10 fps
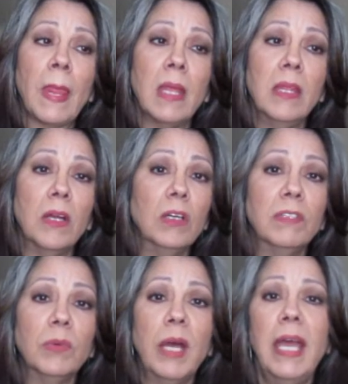they're
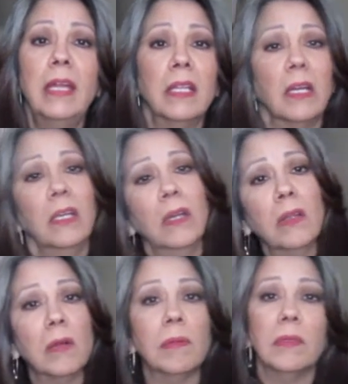overweight and
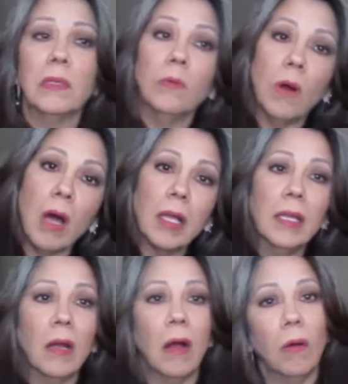they're
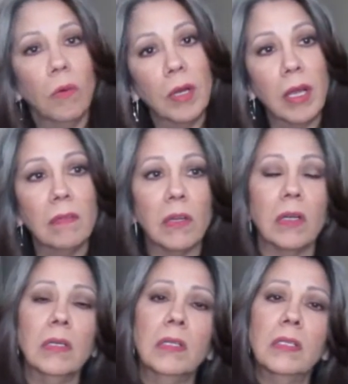walking all
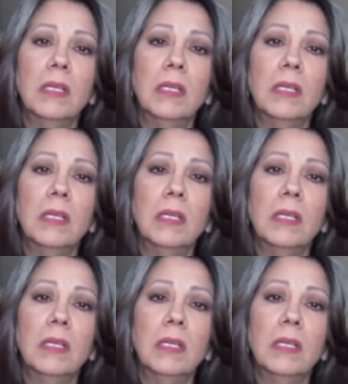whatever,